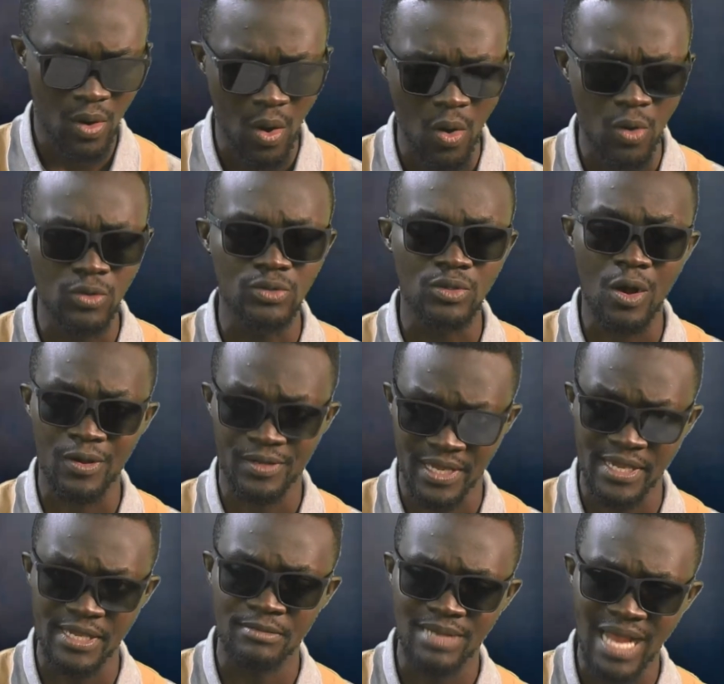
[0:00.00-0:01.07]
Oh,
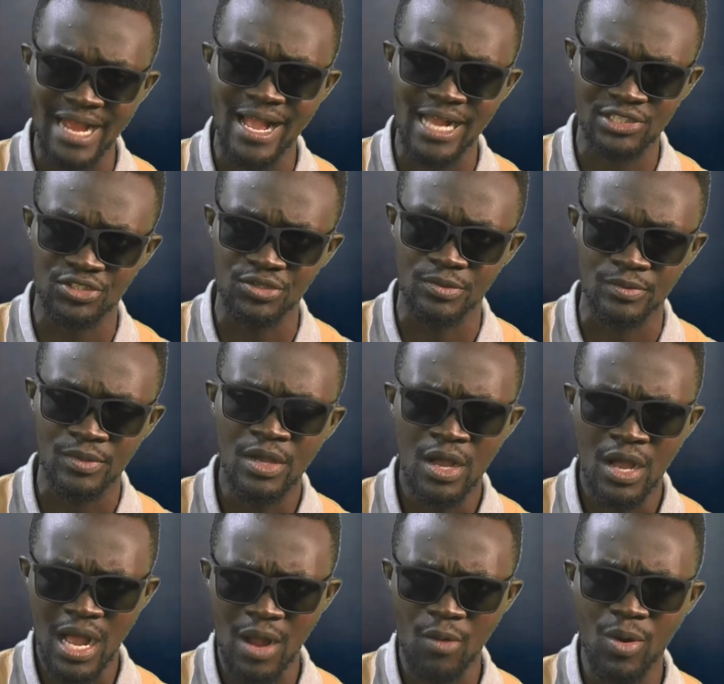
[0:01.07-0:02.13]
okay, I got you.
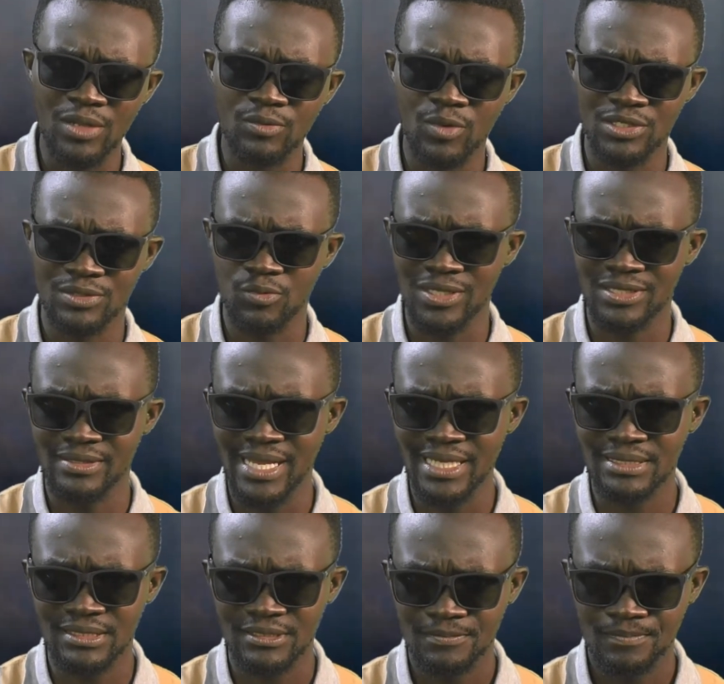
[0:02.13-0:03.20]
What
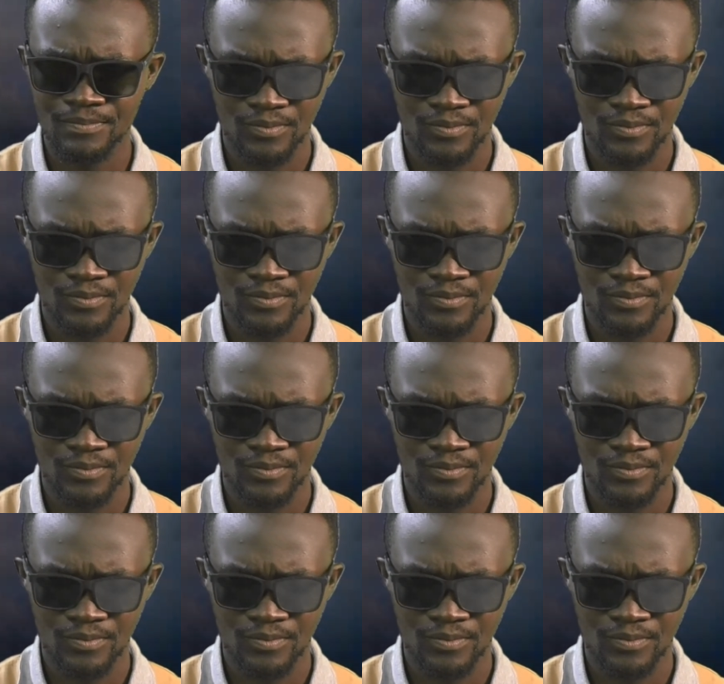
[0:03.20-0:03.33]
next?